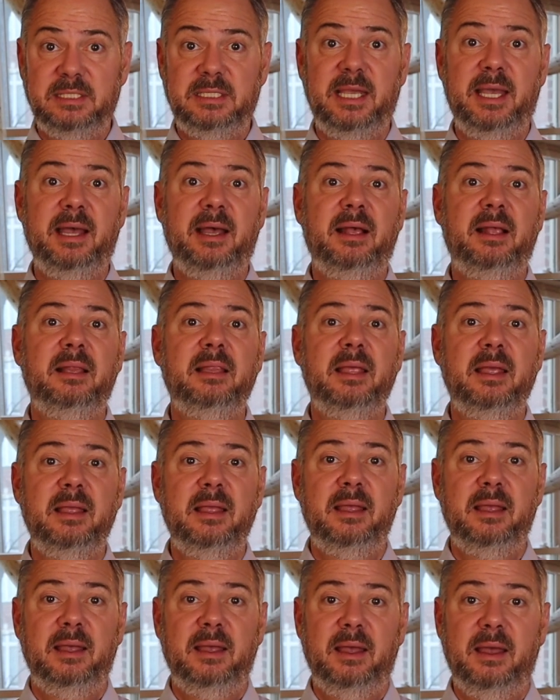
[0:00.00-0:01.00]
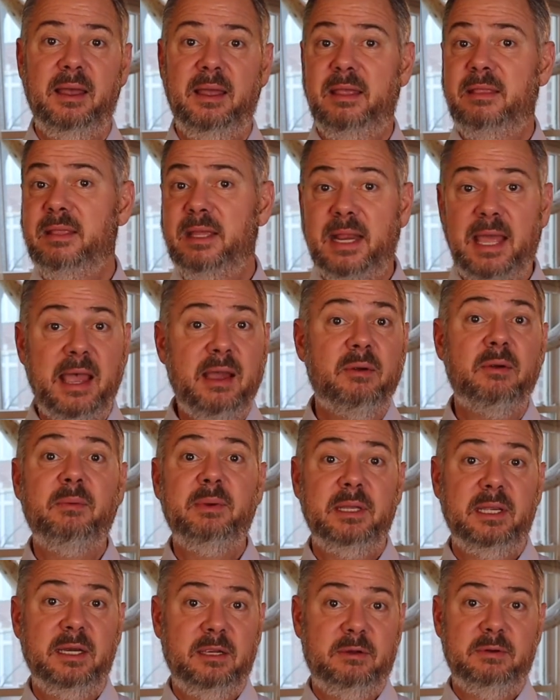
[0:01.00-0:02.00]
tell? Uh, and then how are
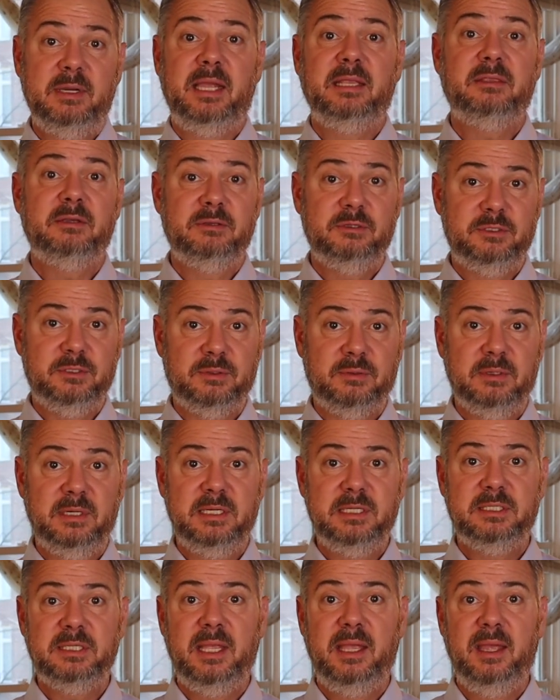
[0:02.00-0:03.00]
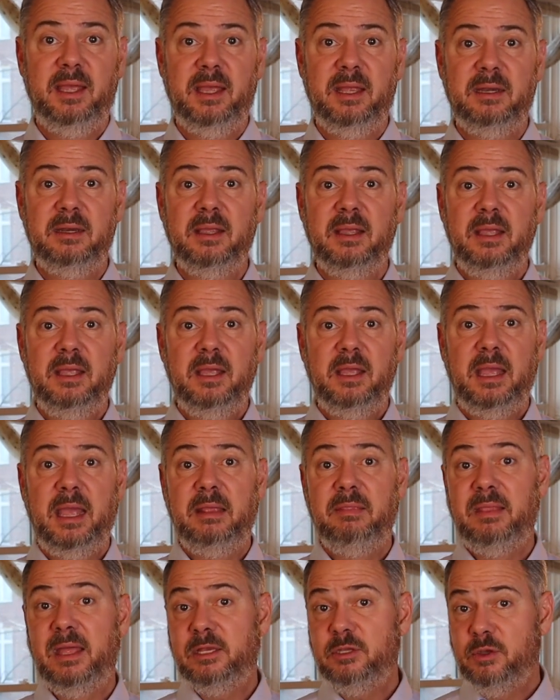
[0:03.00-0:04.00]
we going to create those stories? And,
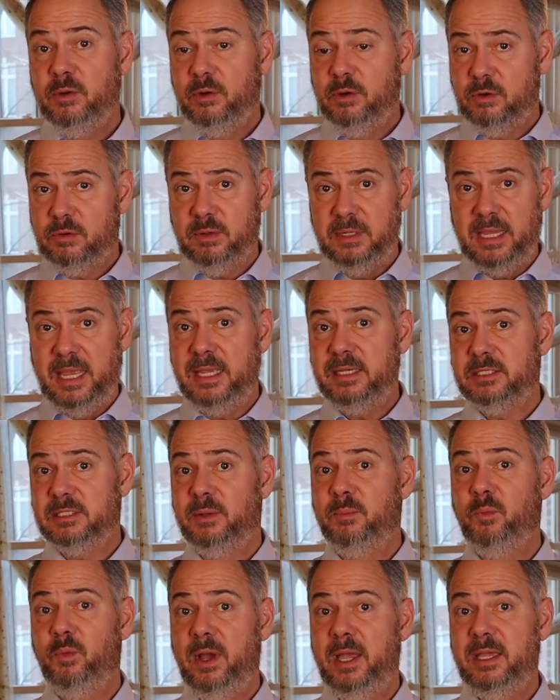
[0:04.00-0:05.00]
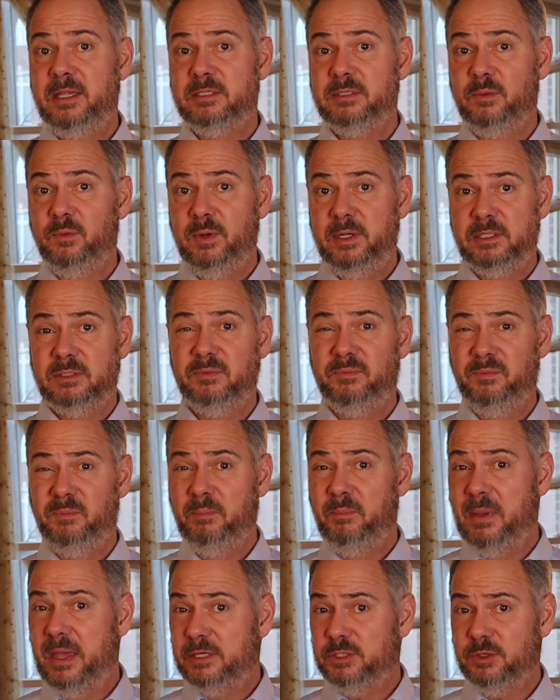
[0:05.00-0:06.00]
and then you create some ways in which
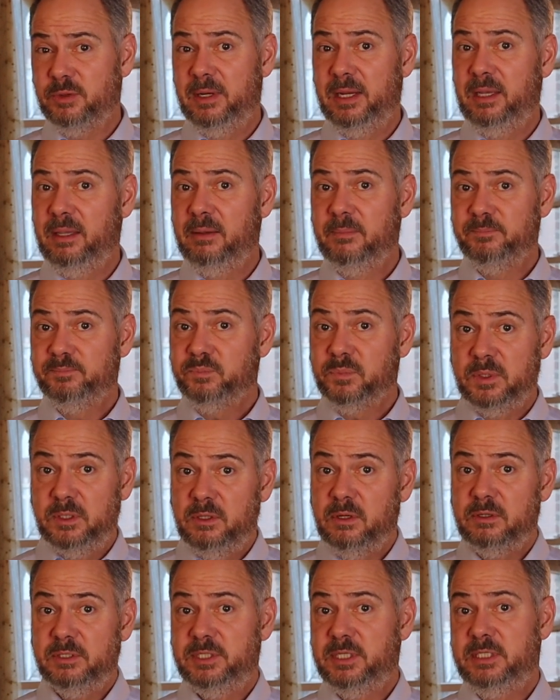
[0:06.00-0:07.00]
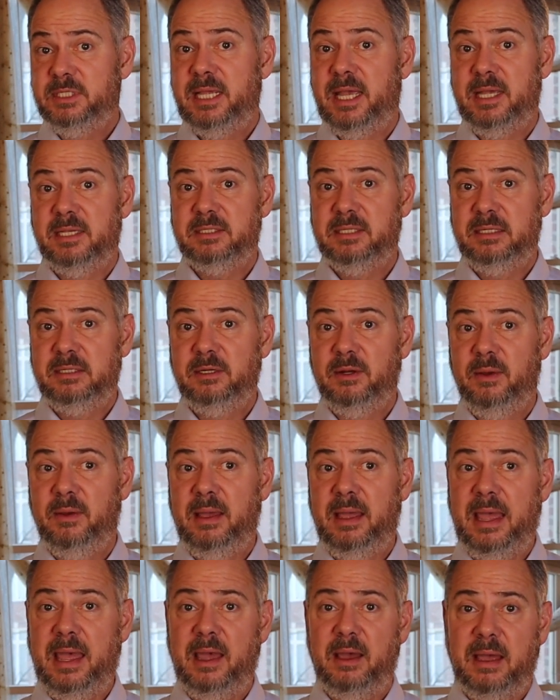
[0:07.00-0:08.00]
measuring your success. You know,
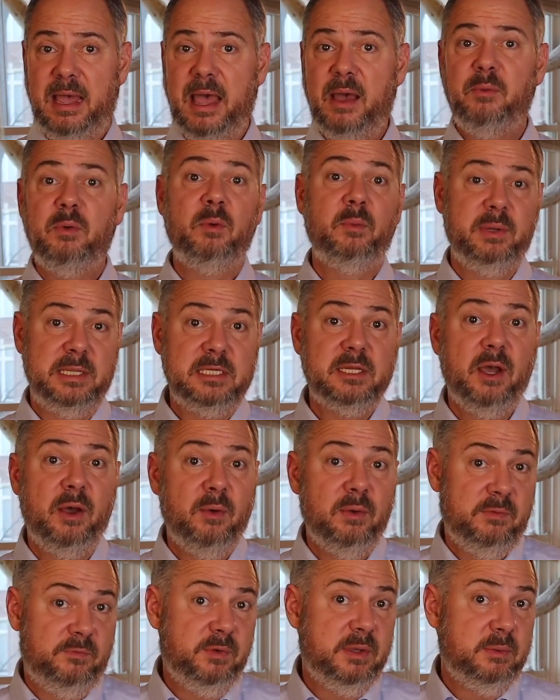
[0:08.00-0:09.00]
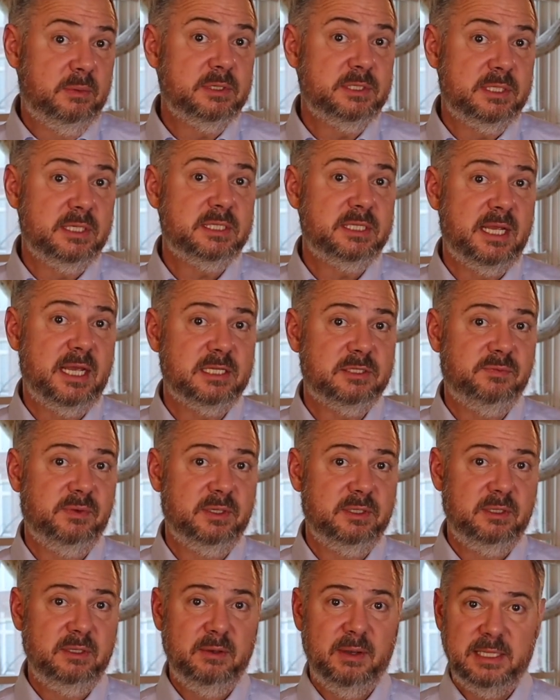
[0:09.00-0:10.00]
how, how will we know if we were
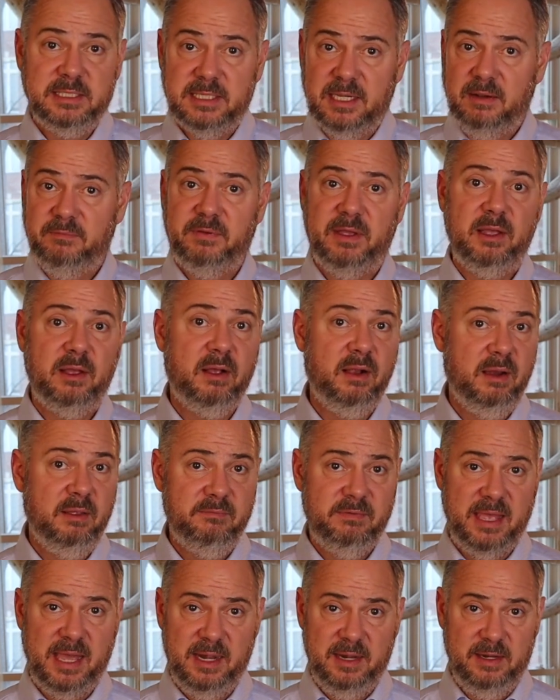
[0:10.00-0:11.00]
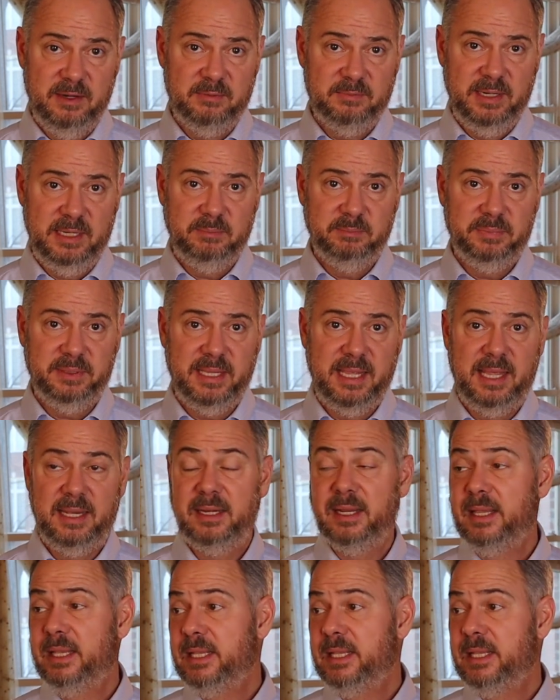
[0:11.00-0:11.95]
successful? You identify all of that in a written plan.